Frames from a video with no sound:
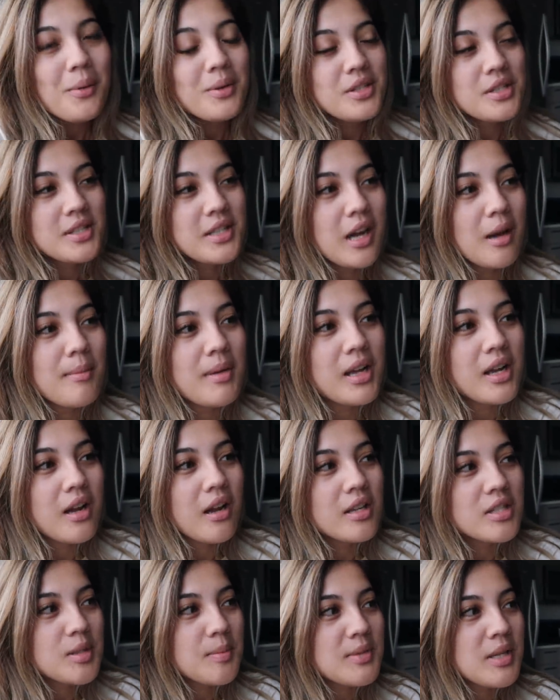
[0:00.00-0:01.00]
which is coming
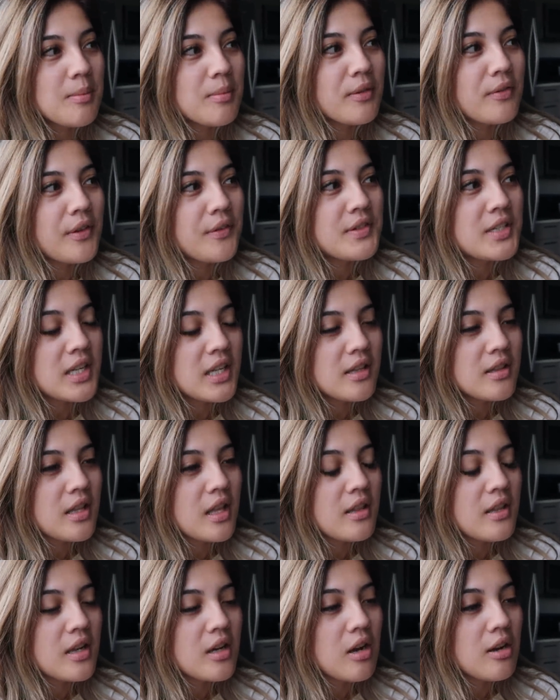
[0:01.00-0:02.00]
on September 15th.
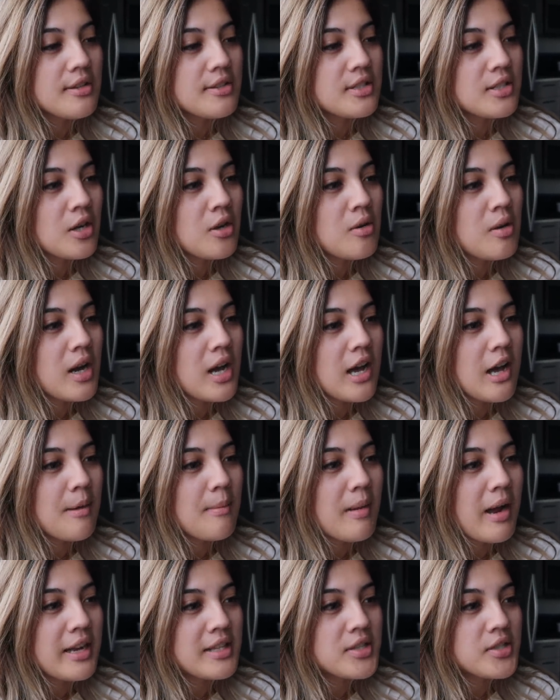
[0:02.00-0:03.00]
And then also
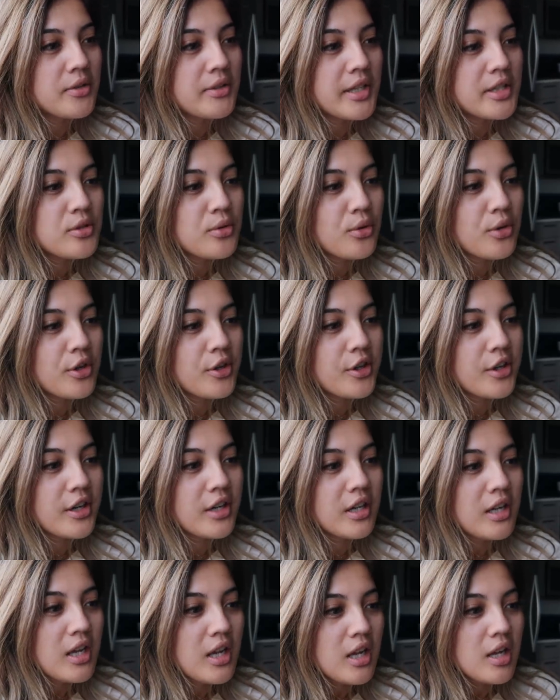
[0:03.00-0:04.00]
um, I still need to
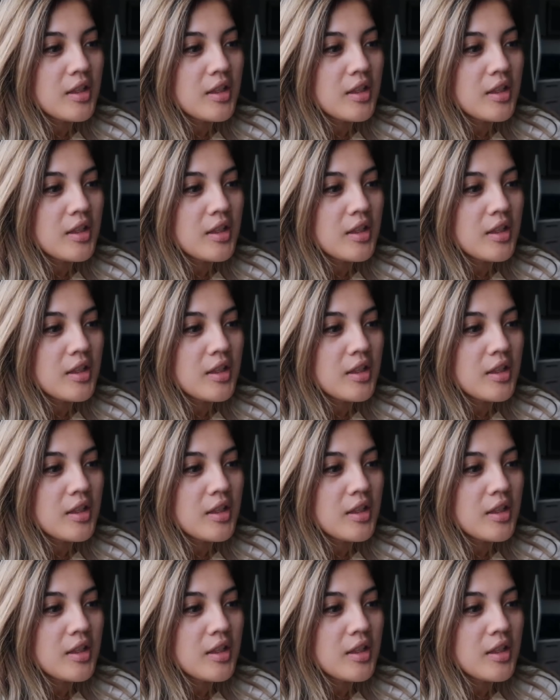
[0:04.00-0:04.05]
order